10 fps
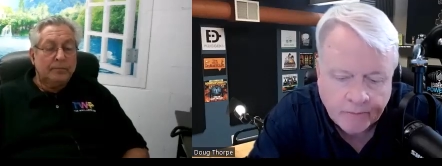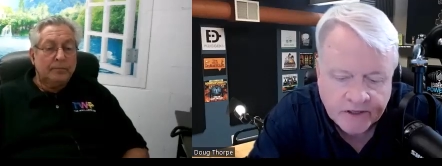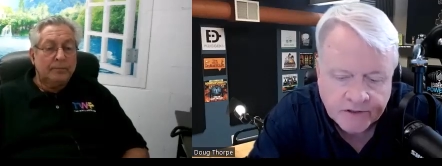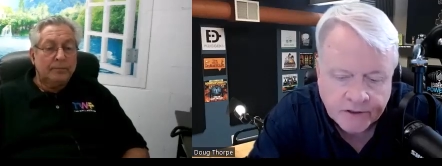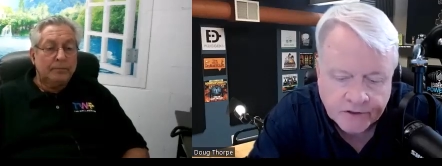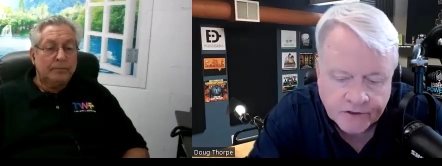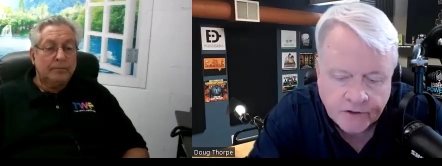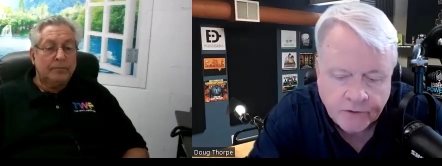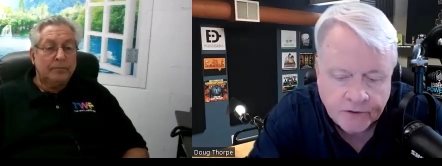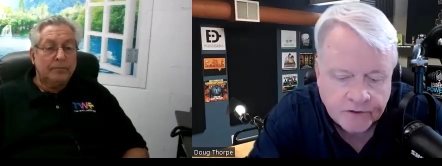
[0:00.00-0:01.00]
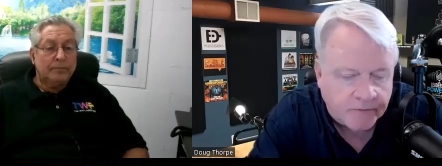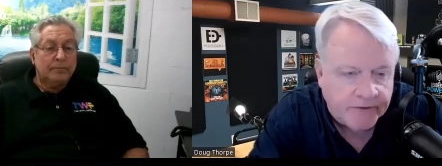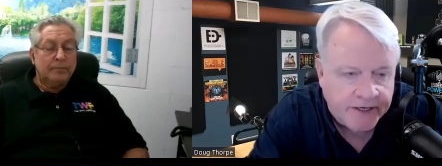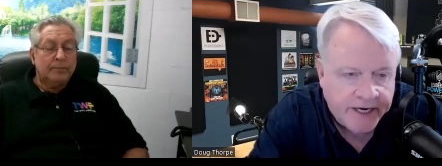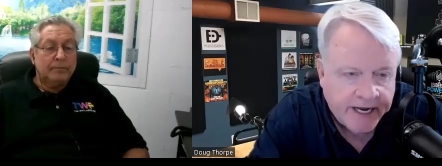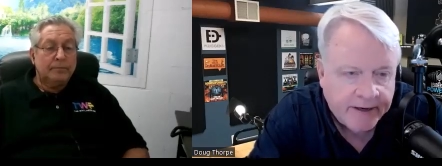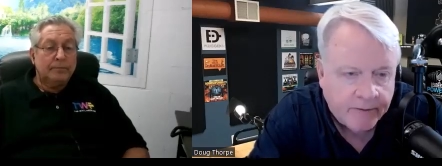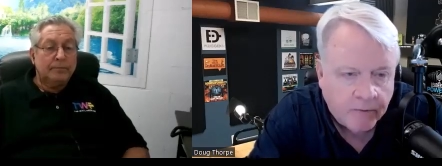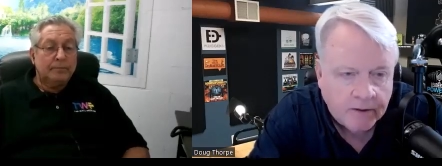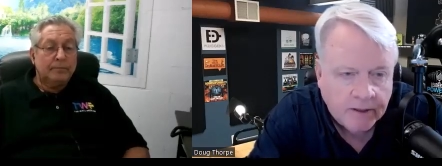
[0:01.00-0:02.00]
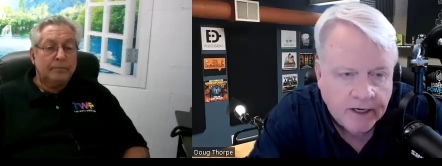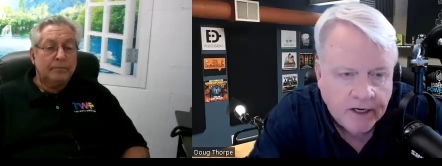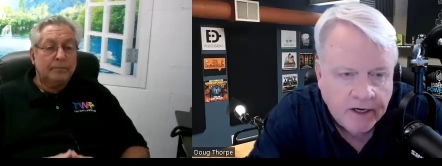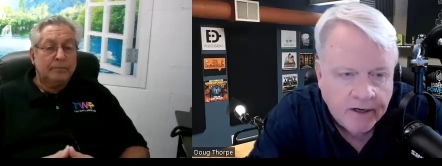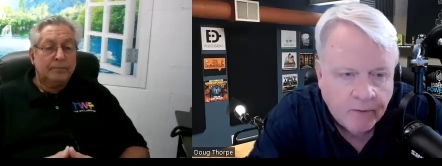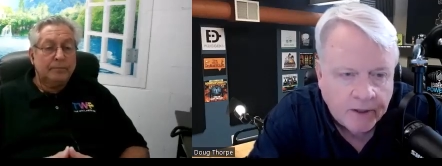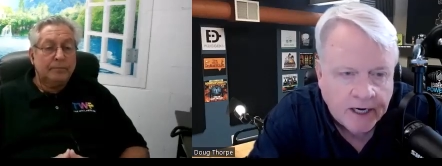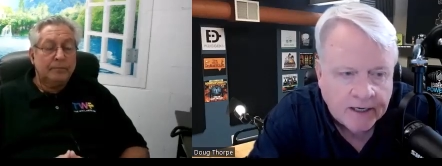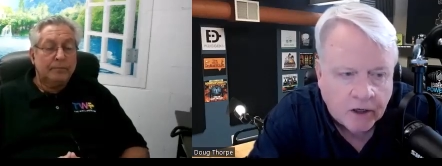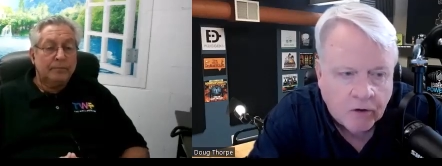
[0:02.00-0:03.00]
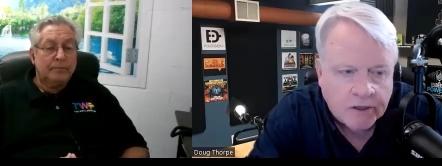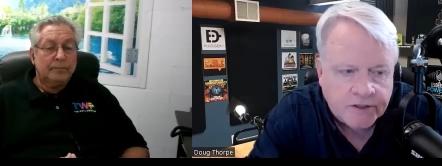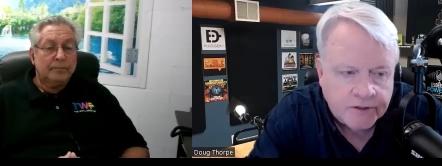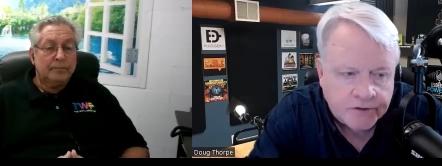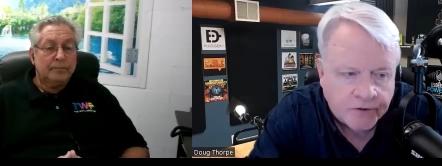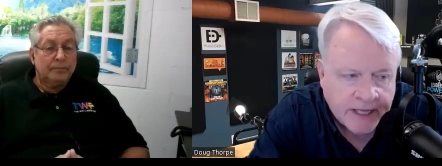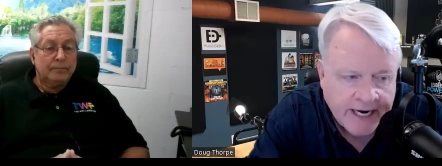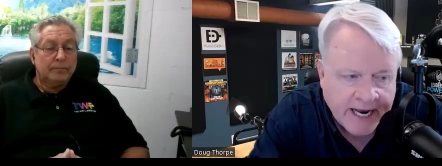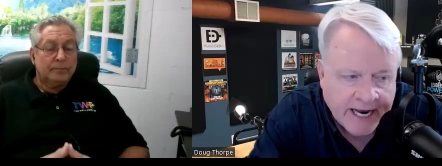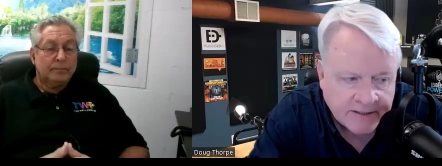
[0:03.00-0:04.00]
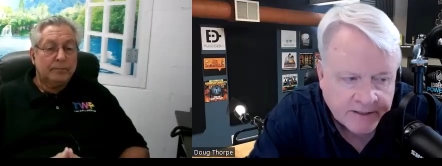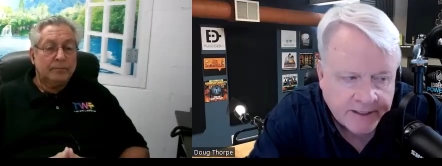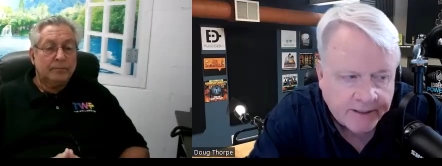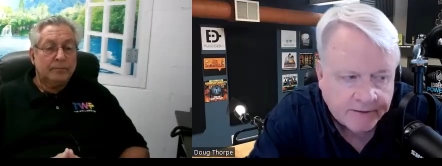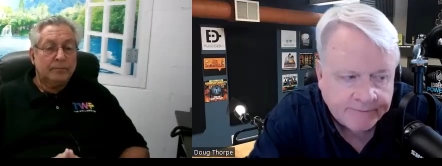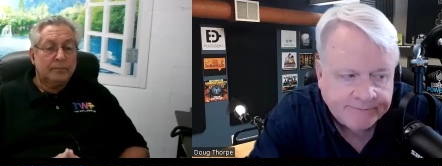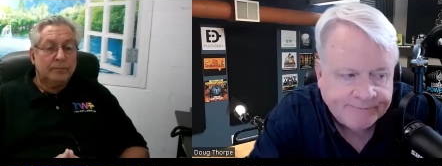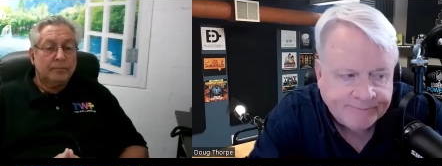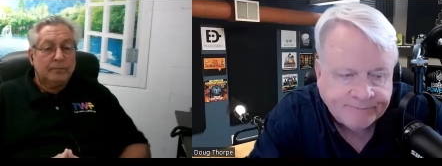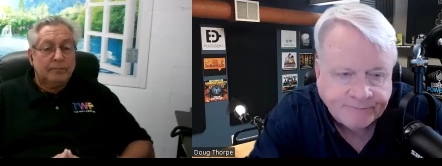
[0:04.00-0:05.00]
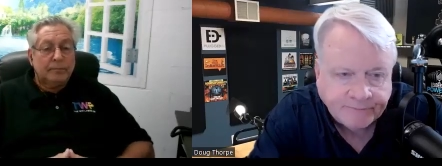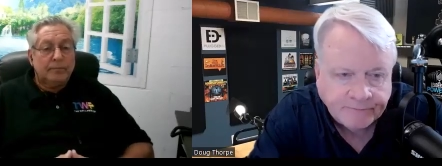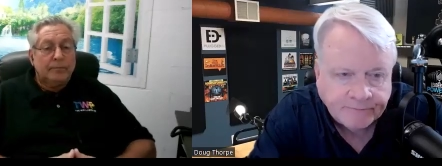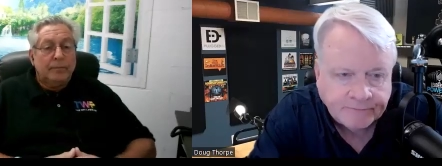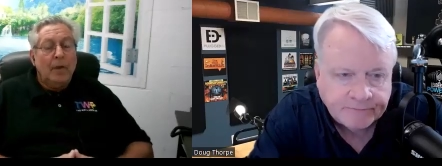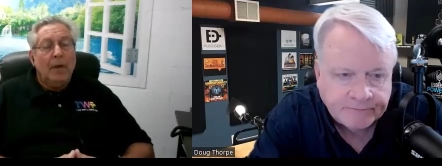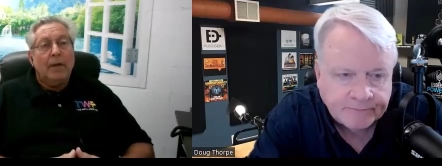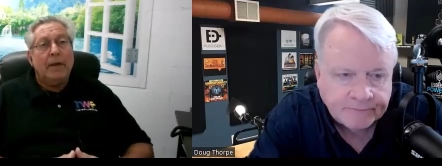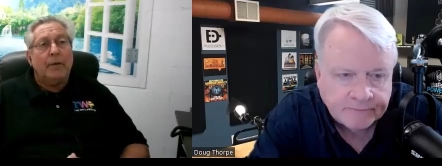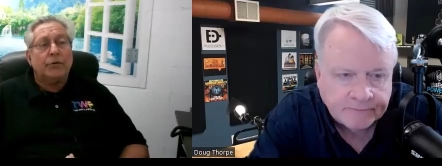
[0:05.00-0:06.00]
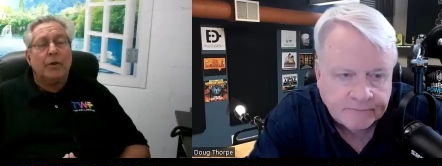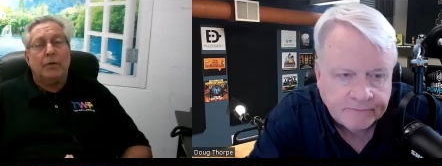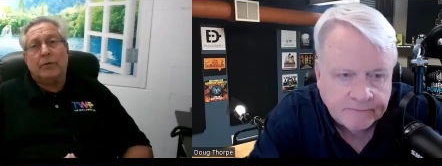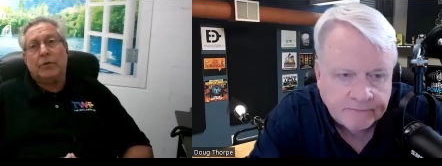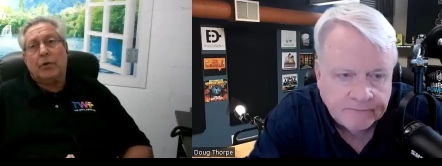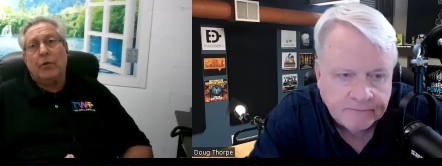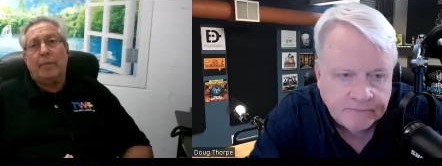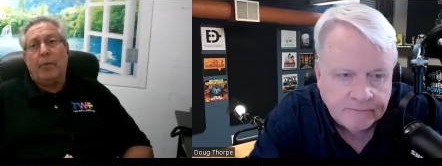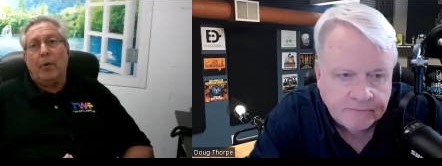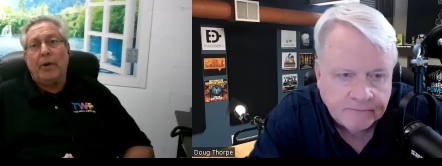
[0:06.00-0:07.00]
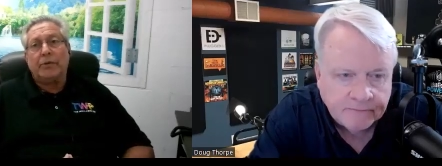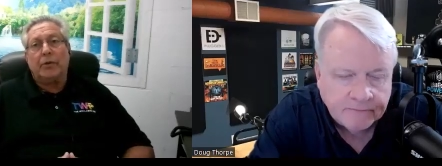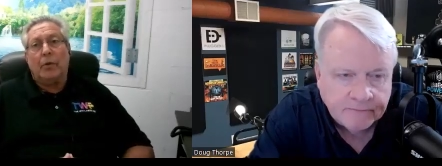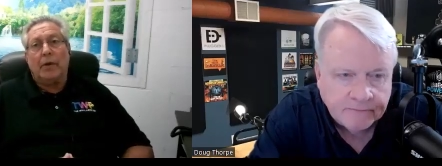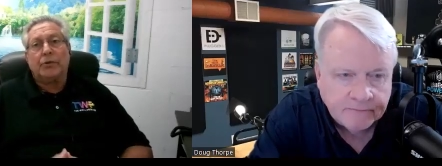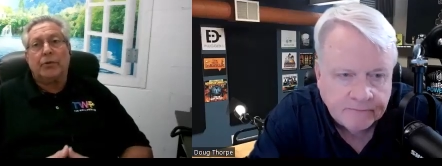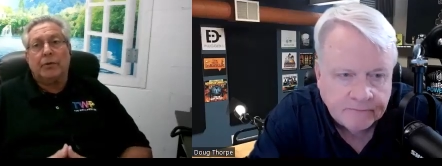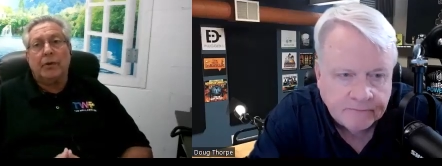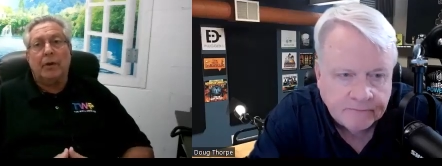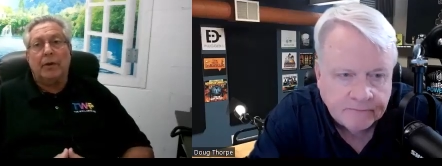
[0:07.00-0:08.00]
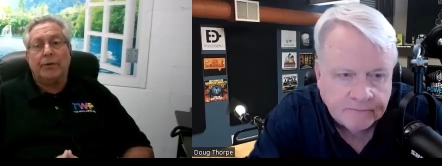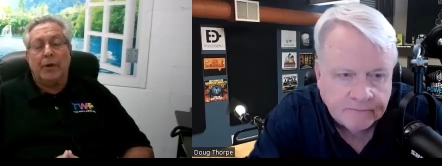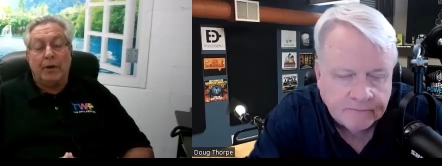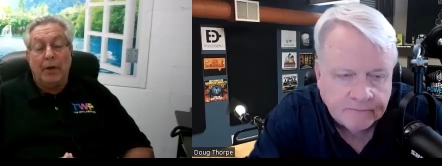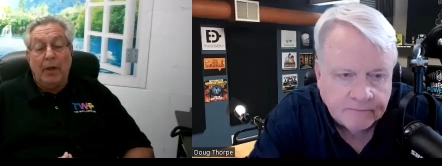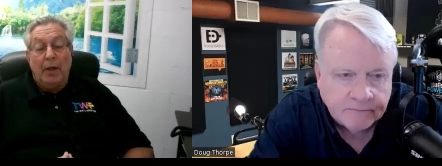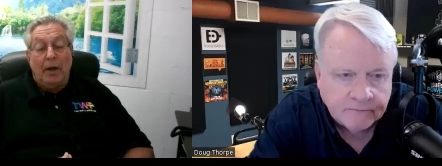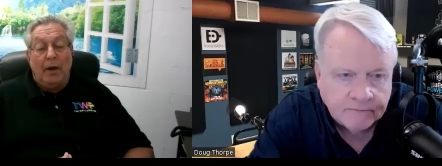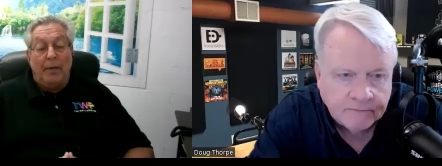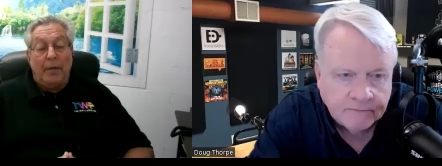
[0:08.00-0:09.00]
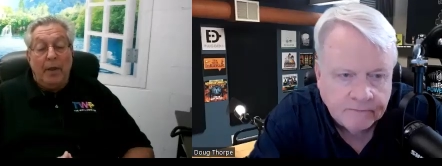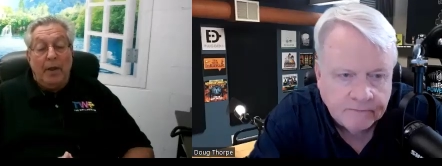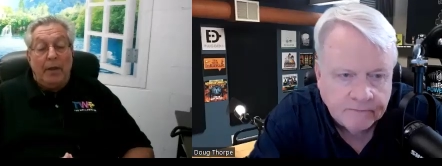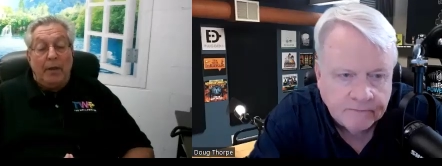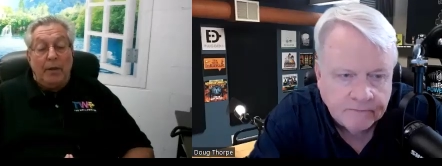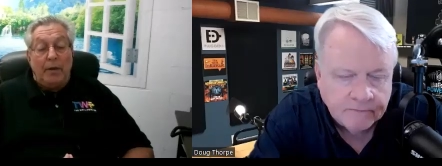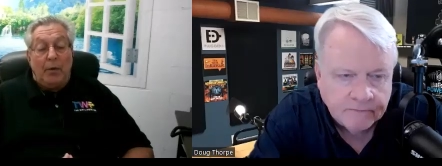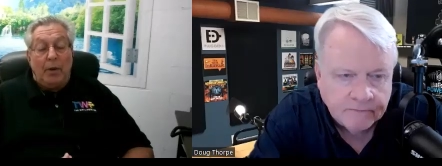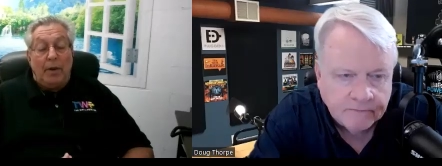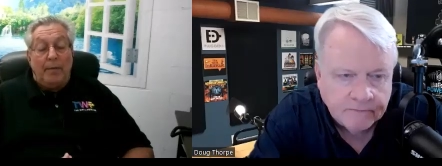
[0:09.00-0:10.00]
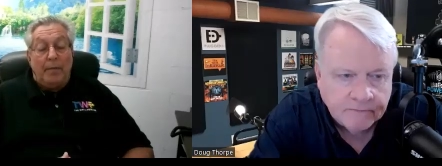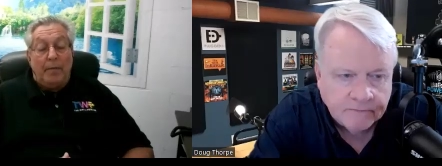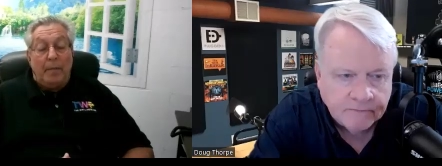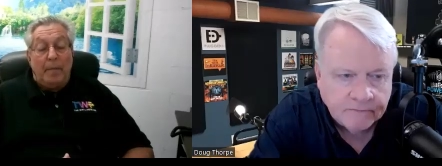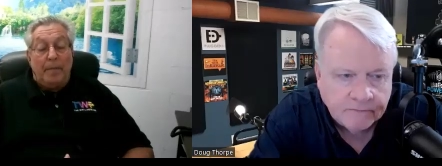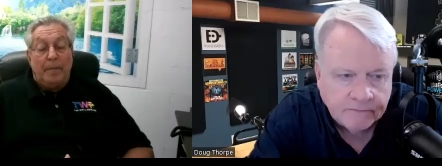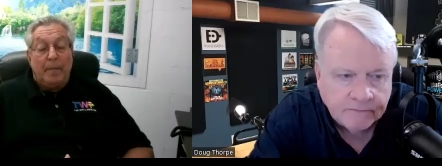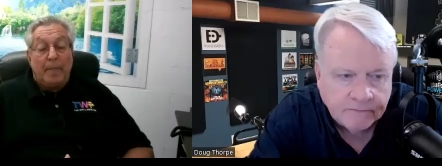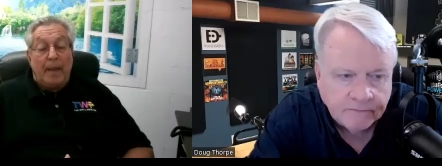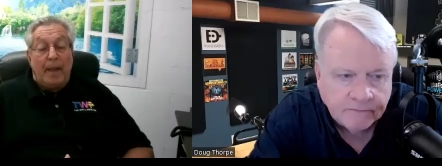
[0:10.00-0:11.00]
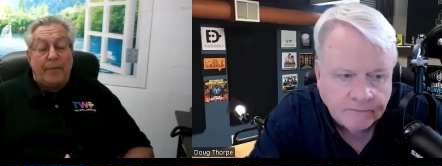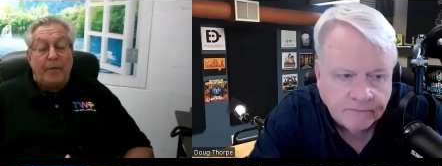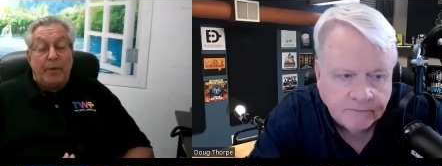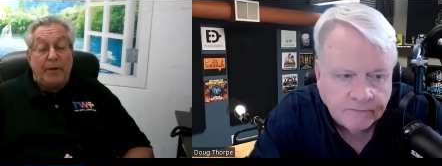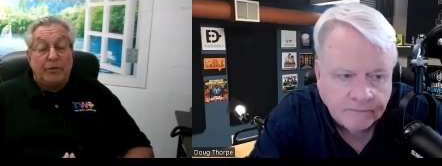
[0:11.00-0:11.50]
Speaker 1: business students of the day? What what kind of questions are they asking?
Speaker 2: Yeah, those are those are great points and question, uh, Doug. Uh, you know, everybody